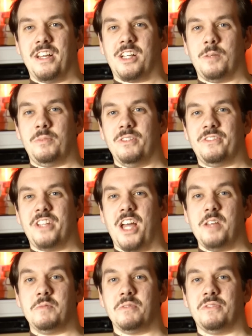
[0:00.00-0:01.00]
a couple of
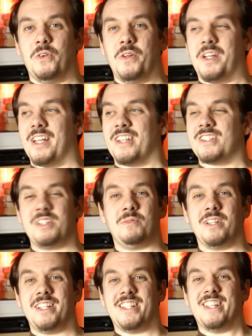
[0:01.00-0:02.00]
times before he could actually
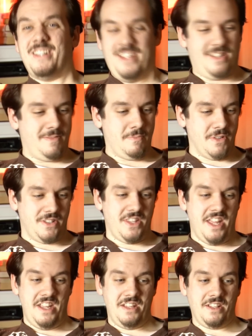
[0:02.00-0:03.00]
release it, but
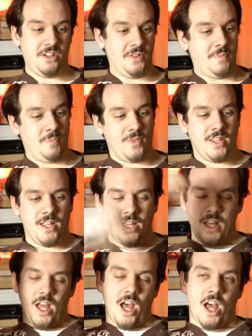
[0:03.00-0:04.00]
there you
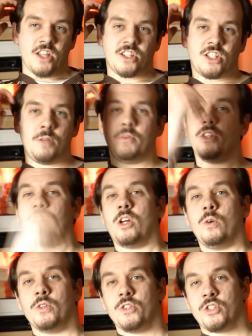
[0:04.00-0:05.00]
go. Some of the
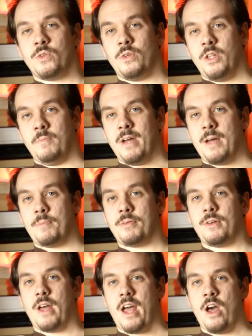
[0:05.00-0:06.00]
corridors that are in the map
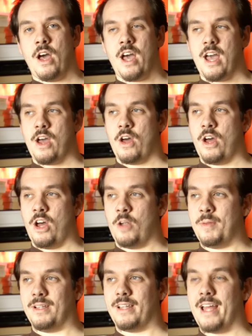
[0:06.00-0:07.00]
are
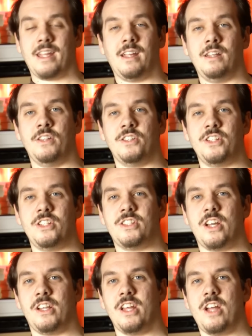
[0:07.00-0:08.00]
a bit lacking in the
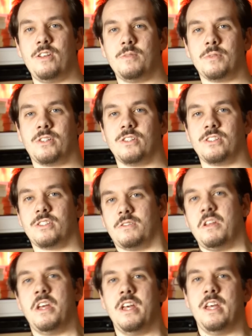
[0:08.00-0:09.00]
detail area
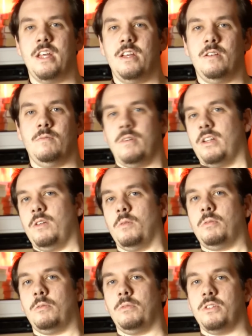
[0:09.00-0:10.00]
because, well, they were
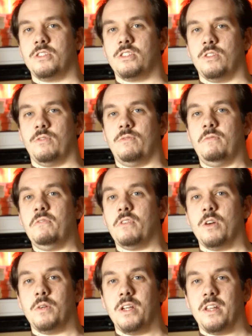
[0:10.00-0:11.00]
probably just sort of
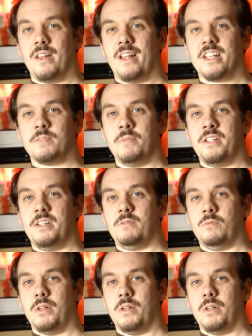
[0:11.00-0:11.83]
thrown in at the last minute.